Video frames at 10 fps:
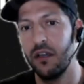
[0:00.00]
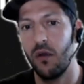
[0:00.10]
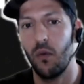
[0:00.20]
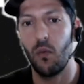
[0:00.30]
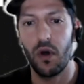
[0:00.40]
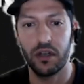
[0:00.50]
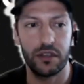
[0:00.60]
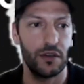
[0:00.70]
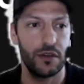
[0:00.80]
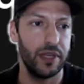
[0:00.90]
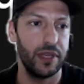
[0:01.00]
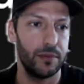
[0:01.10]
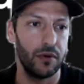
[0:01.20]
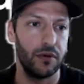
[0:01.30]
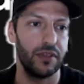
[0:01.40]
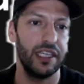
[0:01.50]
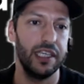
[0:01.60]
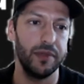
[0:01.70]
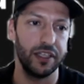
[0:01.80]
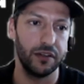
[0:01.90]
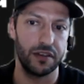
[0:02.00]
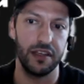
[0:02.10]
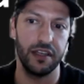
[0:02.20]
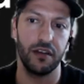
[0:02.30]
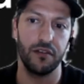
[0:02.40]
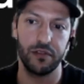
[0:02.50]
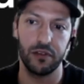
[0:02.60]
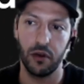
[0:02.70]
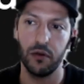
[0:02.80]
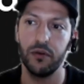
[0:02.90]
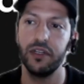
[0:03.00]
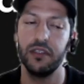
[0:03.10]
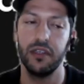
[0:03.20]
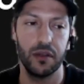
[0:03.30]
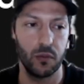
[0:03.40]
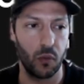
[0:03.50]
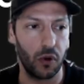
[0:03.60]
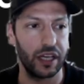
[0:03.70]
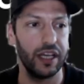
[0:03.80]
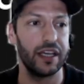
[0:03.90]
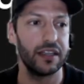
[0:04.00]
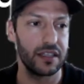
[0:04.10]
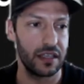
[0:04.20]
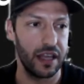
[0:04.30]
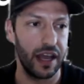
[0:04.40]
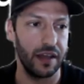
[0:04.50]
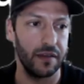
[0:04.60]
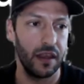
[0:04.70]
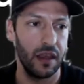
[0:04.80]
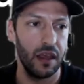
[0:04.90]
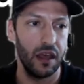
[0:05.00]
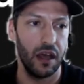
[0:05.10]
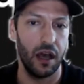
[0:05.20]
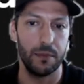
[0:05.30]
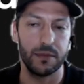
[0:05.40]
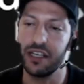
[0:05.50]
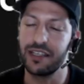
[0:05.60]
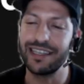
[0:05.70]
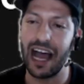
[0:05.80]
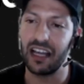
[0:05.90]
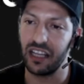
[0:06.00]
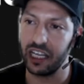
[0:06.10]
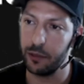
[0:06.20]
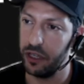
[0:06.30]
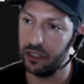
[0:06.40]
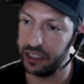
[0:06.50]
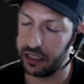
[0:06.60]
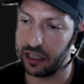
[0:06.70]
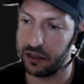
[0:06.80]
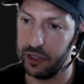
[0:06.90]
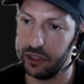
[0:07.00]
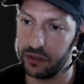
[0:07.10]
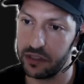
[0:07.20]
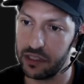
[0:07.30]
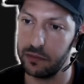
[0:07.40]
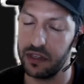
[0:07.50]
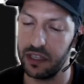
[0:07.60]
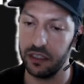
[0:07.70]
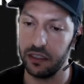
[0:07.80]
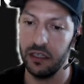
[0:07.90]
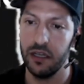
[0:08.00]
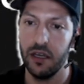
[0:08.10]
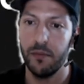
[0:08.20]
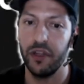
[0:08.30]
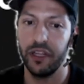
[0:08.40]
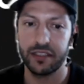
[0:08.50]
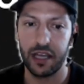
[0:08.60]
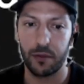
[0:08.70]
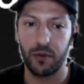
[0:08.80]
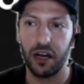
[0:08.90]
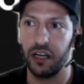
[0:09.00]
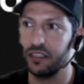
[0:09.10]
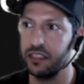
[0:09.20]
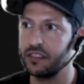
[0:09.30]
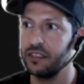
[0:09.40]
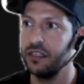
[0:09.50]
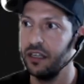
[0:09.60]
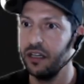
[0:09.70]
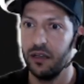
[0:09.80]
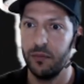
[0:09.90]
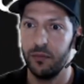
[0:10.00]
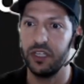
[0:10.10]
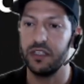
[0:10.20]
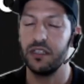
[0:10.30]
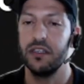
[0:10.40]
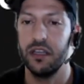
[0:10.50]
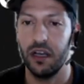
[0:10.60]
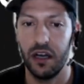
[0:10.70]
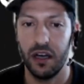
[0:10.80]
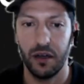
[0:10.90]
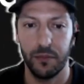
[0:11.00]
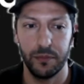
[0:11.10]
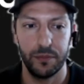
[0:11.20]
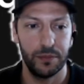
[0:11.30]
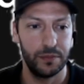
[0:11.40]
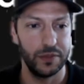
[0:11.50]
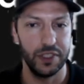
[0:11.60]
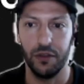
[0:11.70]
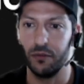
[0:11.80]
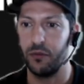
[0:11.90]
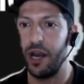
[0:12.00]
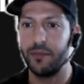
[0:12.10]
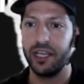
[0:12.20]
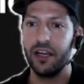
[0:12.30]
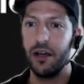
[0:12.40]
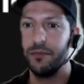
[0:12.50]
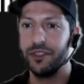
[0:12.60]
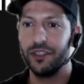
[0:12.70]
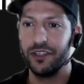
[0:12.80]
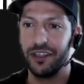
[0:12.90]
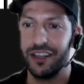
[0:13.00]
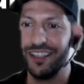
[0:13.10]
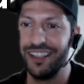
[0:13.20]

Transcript: one or two people keeping your thing afloat and, and working and this and that. Um, it's not like a building. A lot of builders seem to think building a tech product is putting, um, you know, ramping up your, uh,